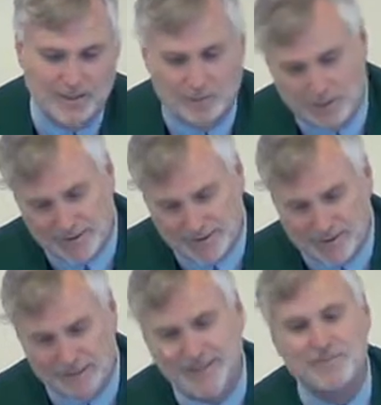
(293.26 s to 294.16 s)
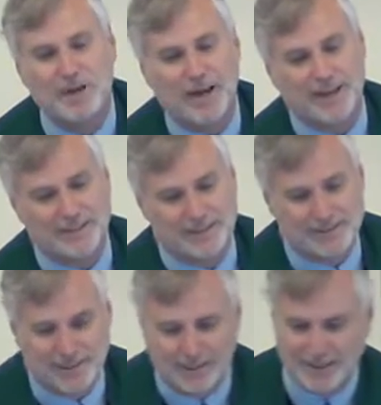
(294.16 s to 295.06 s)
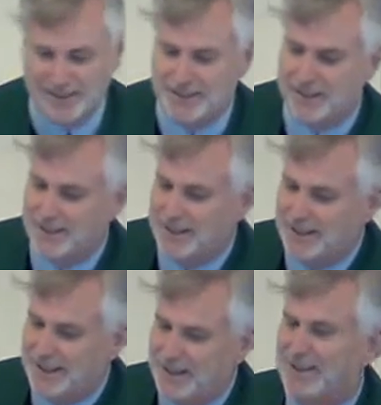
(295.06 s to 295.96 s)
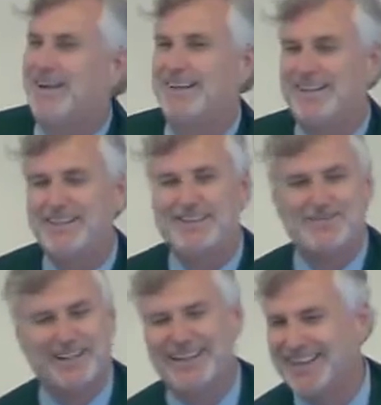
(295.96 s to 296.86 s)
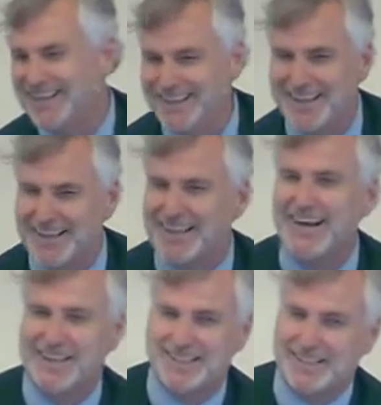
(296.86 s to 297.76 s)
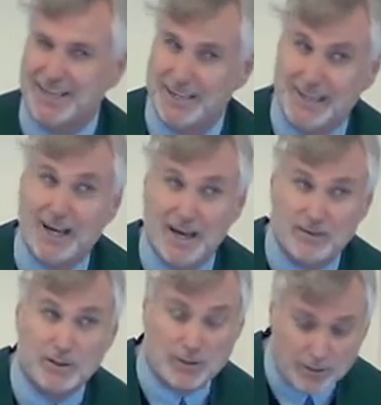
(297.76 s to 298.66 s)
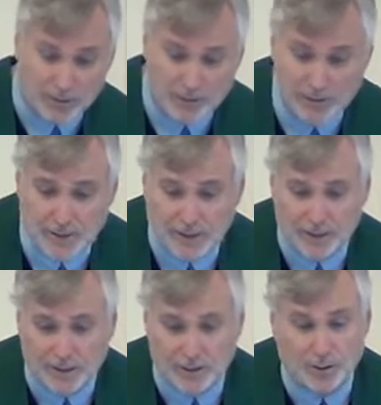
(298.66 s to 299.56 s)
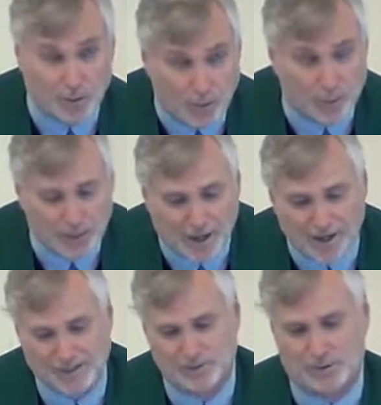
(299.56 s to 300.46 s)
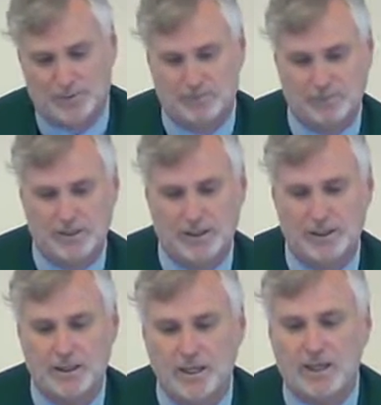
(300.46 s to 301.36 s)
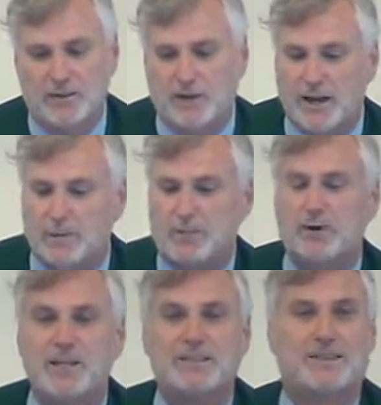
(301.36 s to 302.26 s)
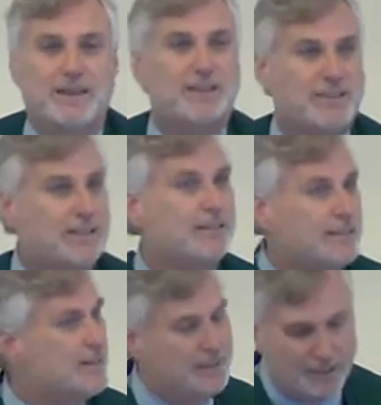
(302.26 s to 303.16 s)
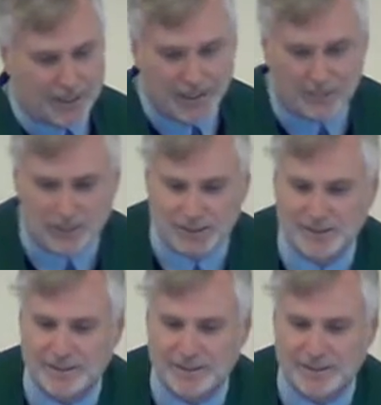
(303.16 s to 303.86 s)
And Russell leaned back and said, "Thank you, but I gotta say, you haven't heard the whole gospel. If I preached like Jesus did every